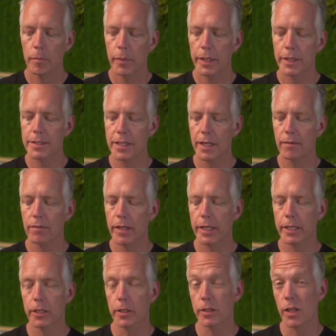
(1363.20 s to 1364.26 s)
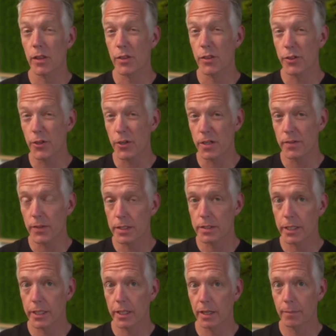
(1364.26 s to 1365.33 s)
But instead of landing on the third of the
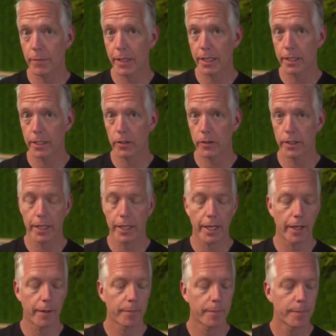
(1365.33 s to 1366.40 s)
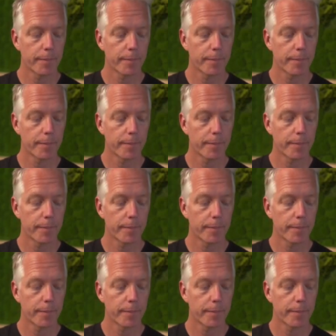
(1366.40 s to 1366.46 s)
D, I'm landing on the A.